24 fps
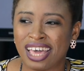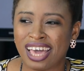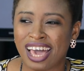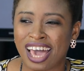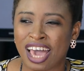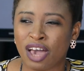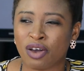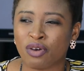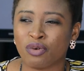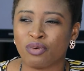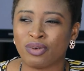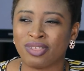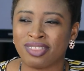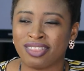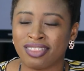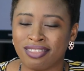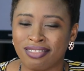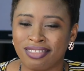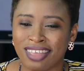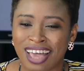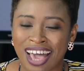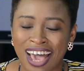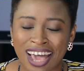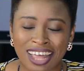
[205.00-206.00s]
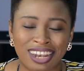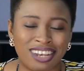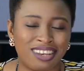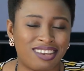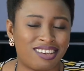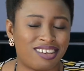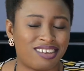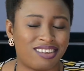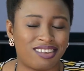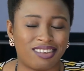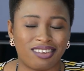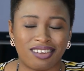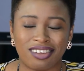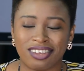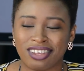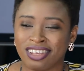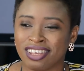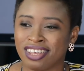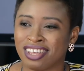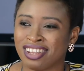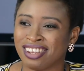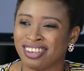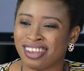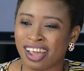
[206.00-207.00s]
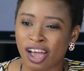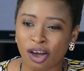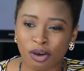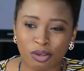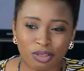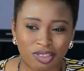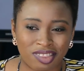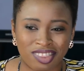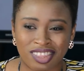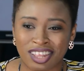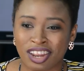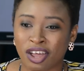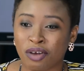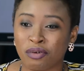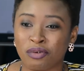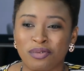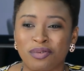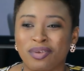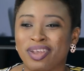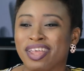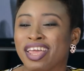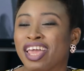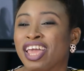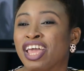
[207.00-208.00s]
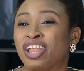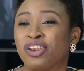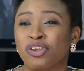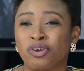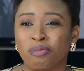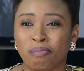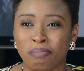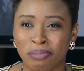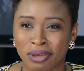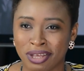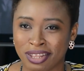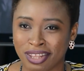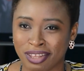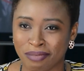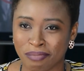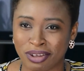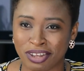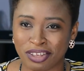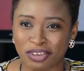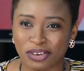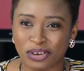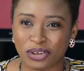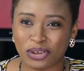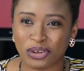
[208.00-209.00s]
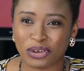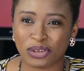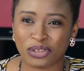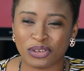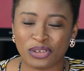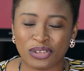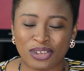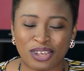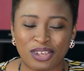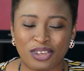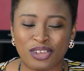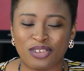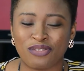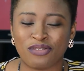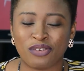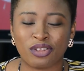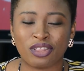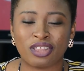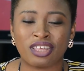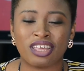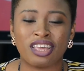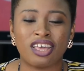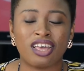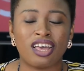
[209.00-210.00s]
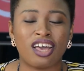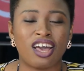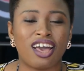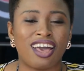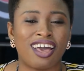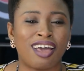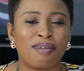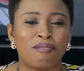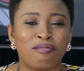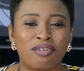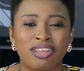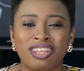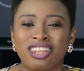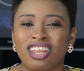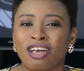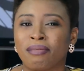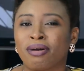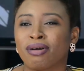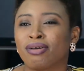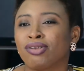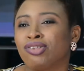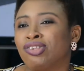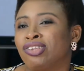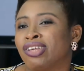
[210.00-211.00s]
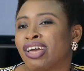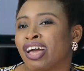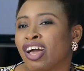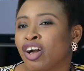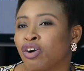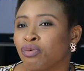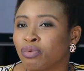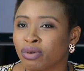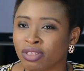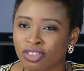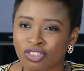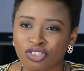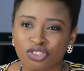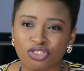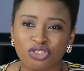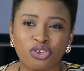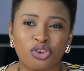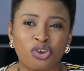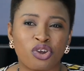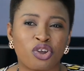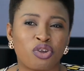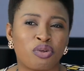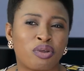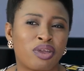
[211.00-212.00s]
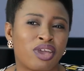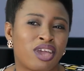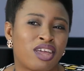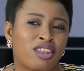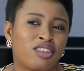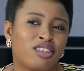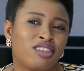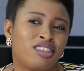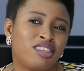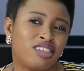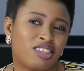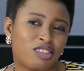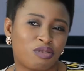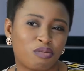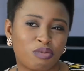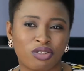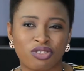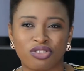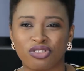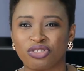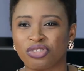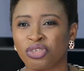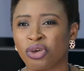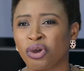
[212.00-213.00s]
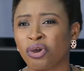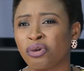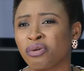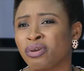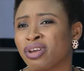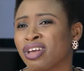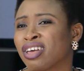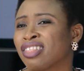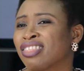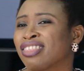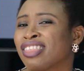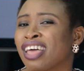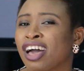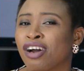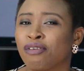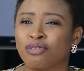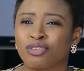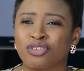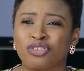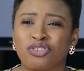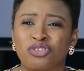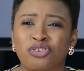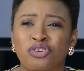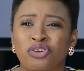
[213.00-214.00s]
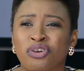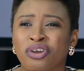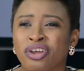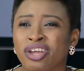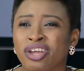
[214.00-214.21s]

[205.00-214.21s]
I always had a doubt that I would end up being a medical doctor. I just felt, I'm reading about Darwin's theory and this one's theory and that one's theory.